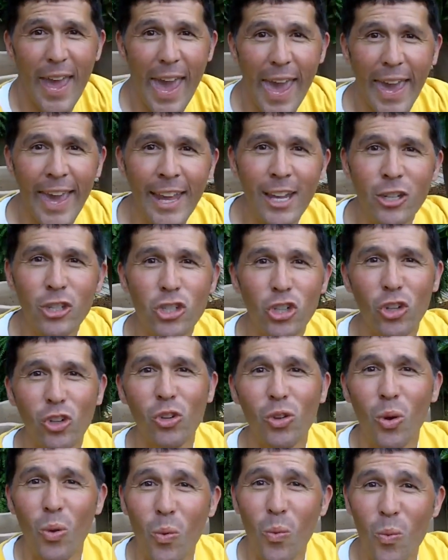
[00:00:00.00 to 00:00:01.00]

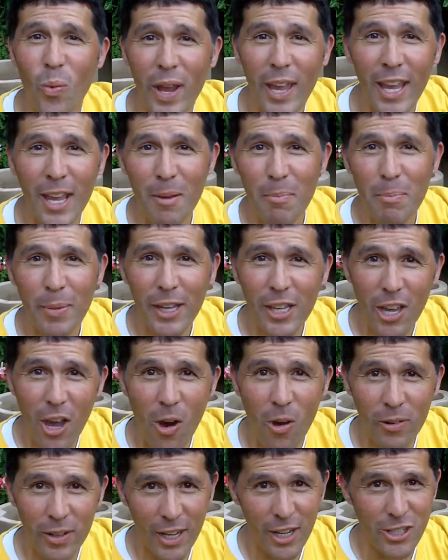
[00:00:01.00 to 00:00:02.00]
Angel wing
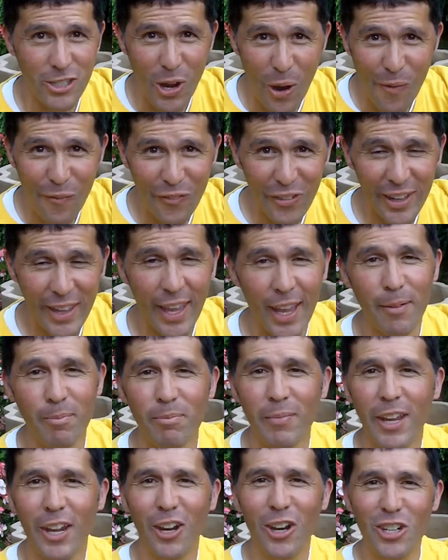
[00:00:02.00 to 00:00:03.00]
begonia. Don't forget.
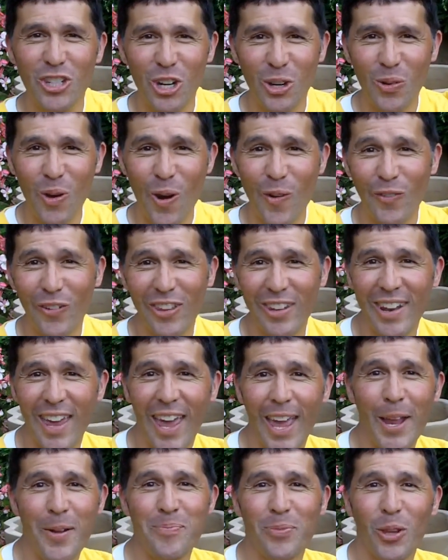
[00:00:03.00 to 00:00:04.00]
Here's your quote for the
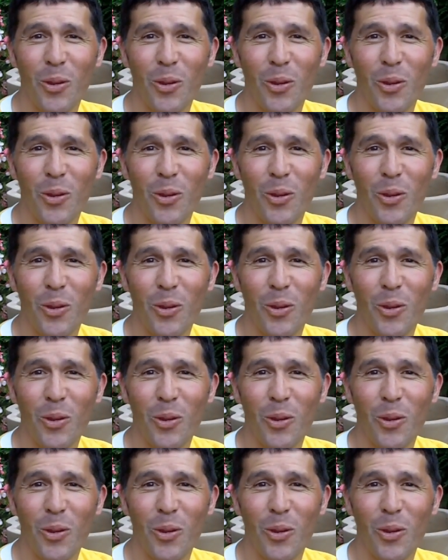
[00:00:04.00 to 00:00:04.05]
day.